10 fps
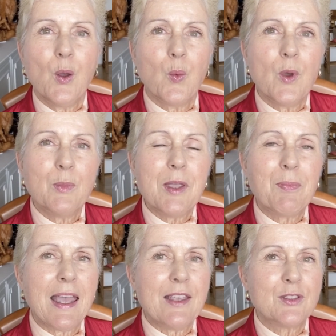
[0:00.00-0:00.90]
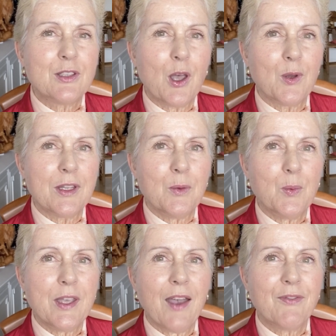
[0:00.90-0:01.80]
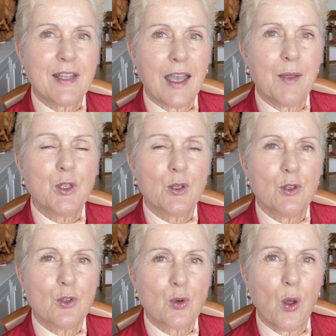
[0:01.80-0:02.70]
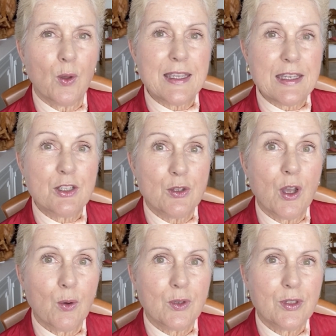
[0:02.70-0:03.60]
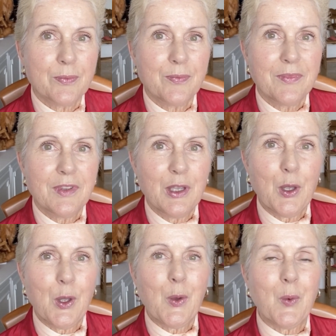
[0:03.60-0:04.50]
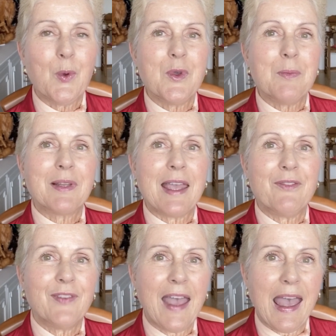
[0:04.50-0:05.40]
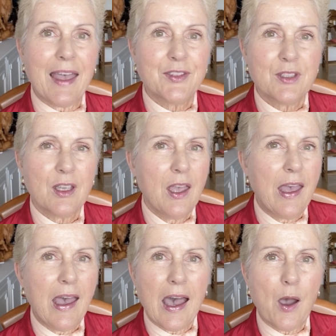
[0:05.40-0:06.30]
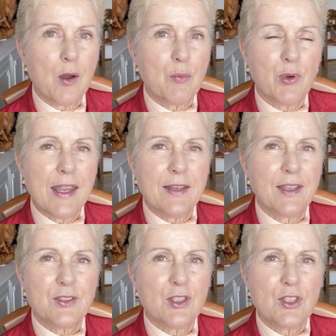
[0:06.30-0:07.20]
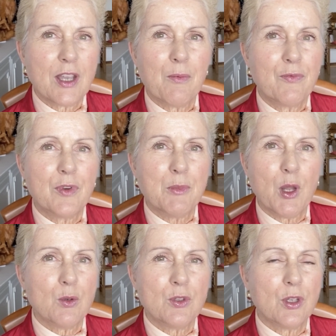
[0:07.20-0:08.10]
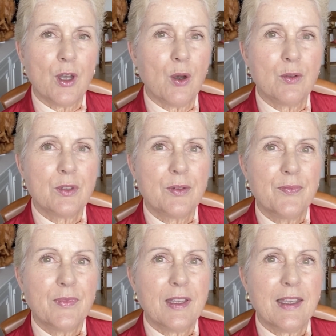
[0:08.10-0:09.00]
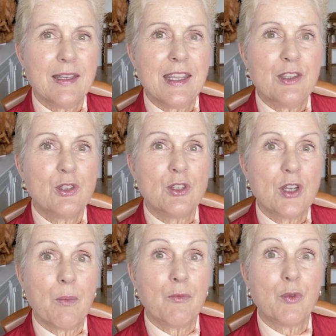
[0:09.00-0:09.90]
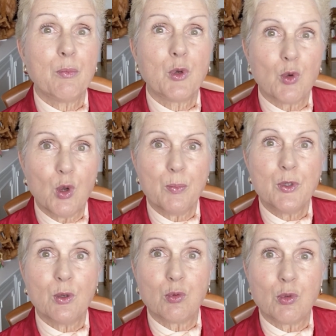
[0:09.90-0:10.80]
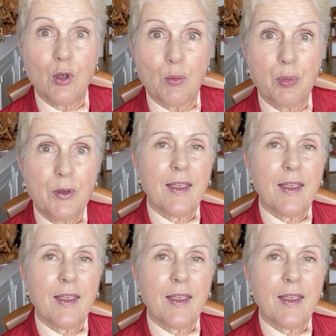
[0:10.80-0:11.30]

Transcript: When we play slowly, we have time to control each note. When we play fast, our brain doesn't jump from note to note. It needs to jump from group to group.